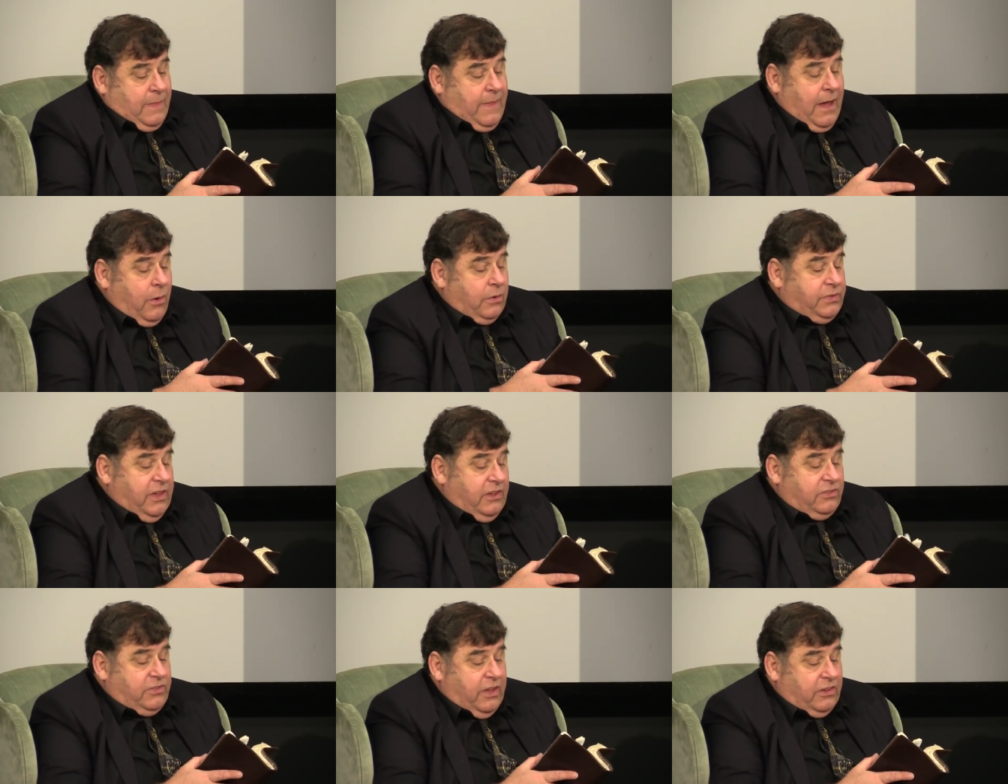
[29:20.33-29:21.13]
Now, with
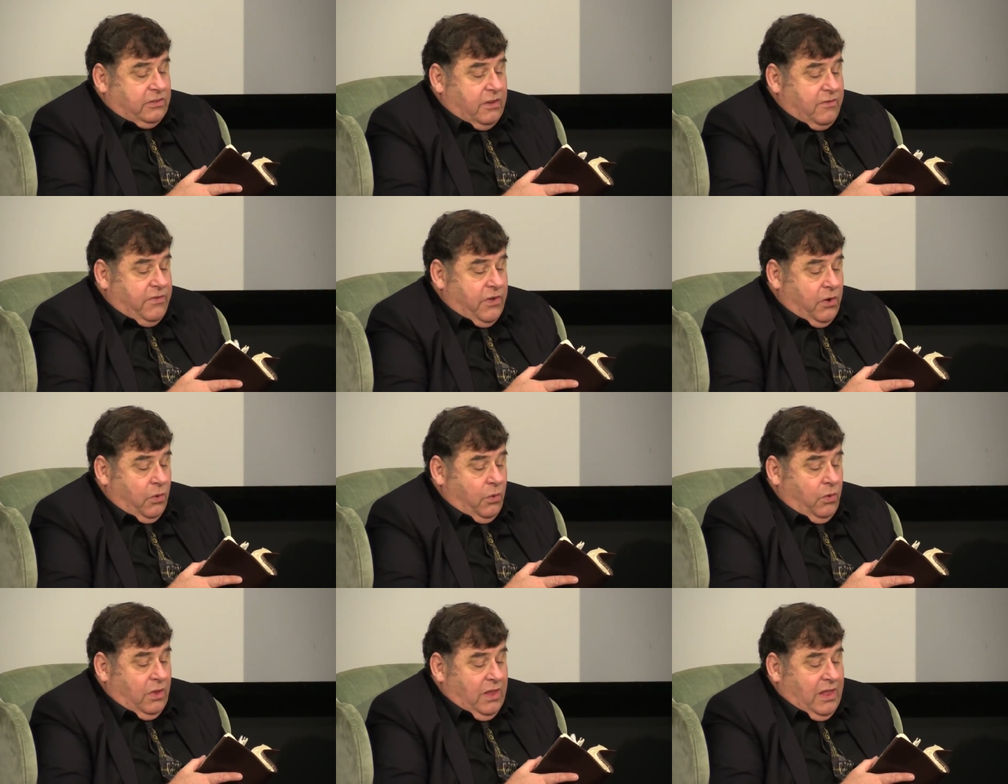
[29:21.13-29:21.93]
these things in
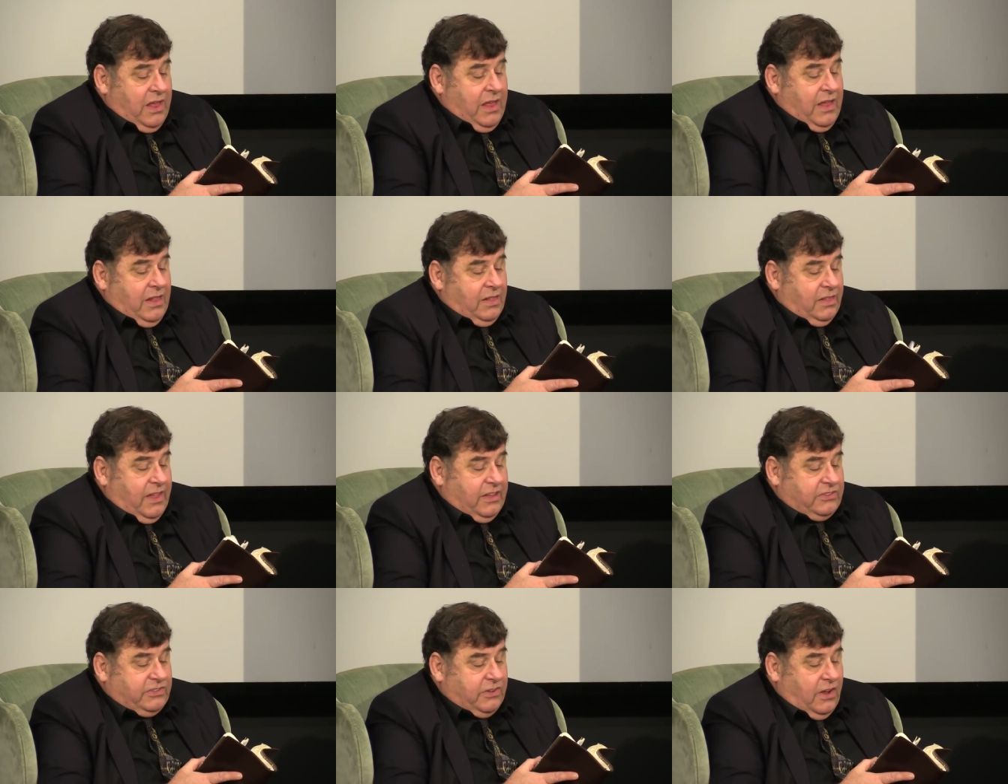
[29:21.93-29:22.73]
view,
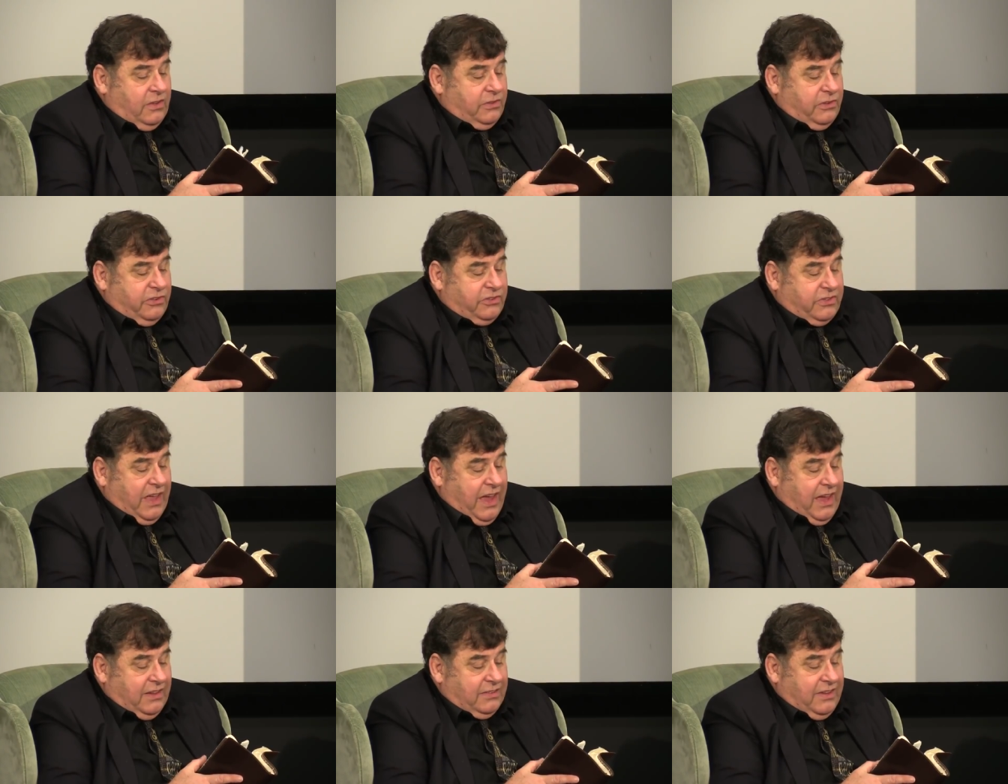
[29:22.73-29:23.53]
let's
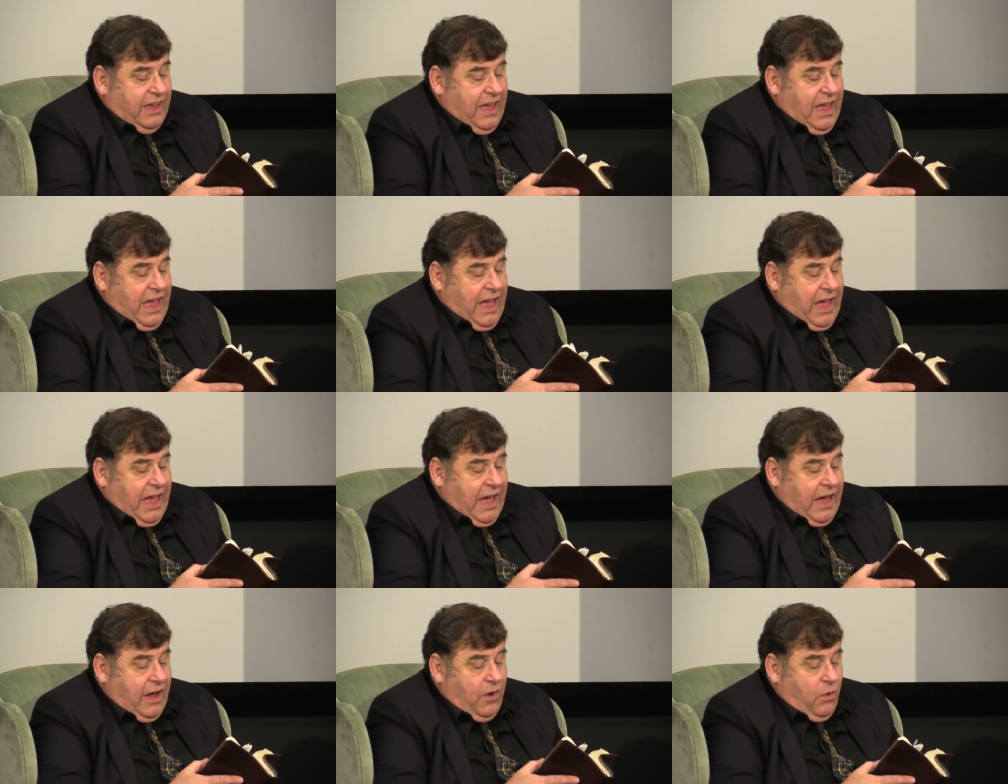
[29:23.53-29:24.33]
understand
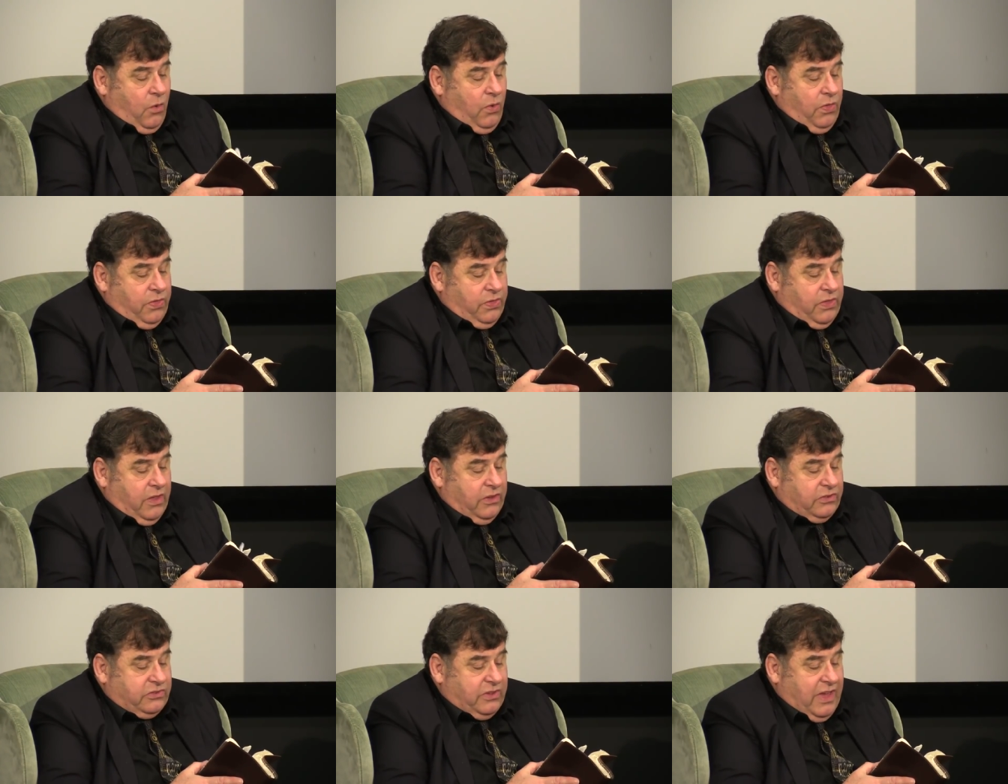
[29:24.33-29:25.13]
how
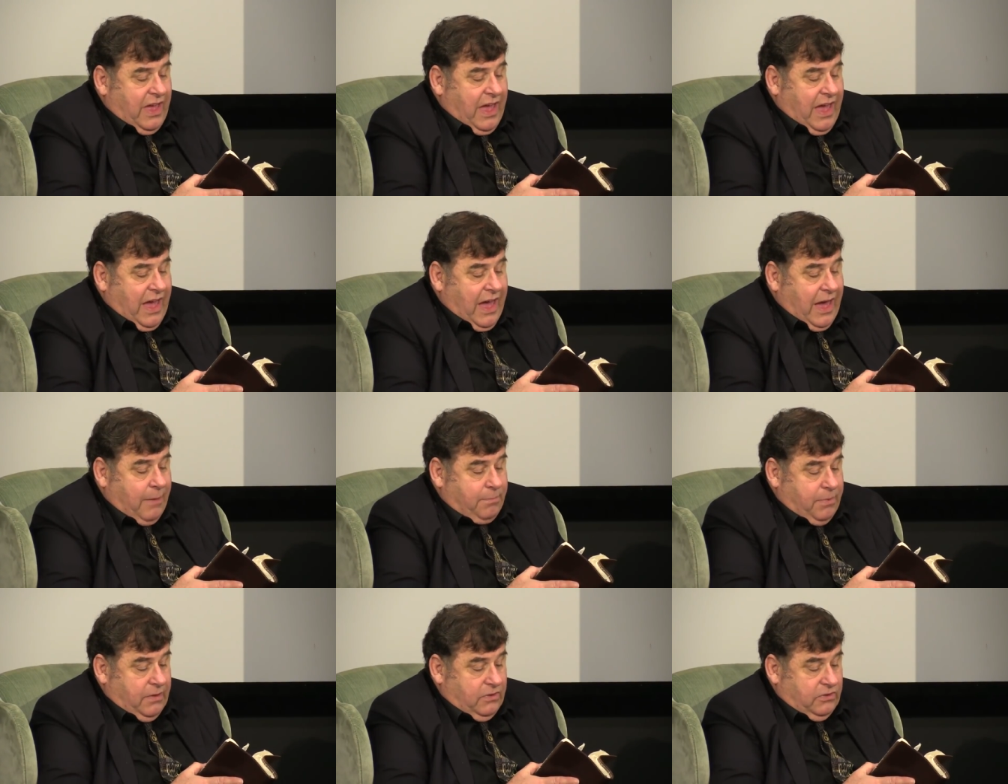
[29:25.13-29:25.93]
this
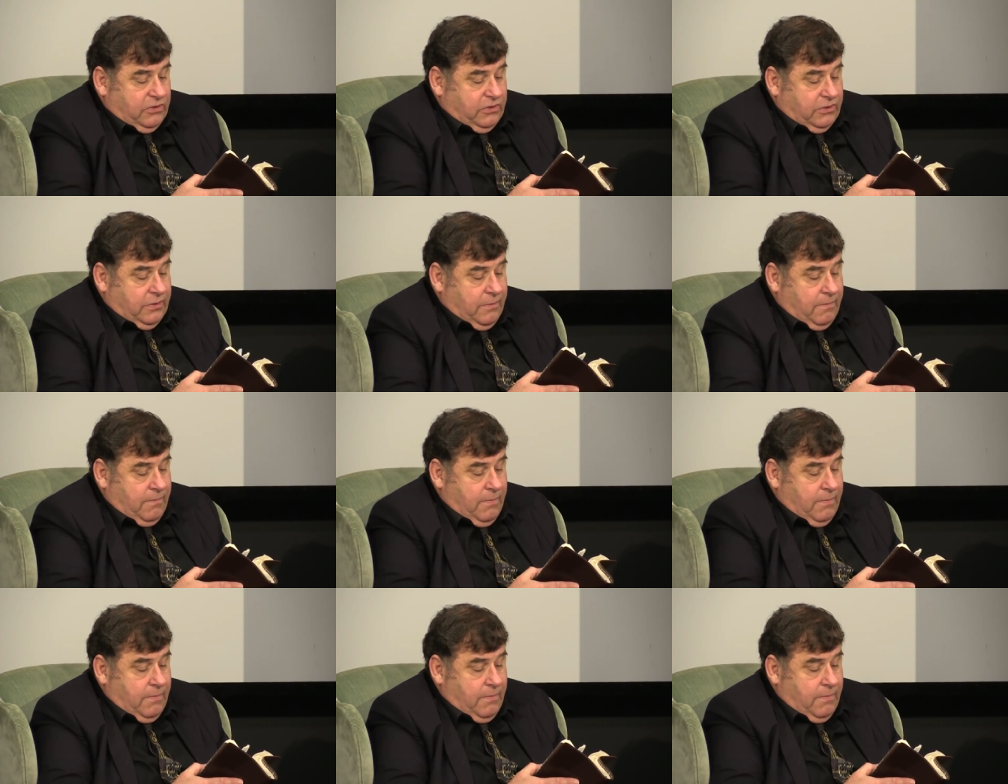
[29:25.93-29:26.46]
happens.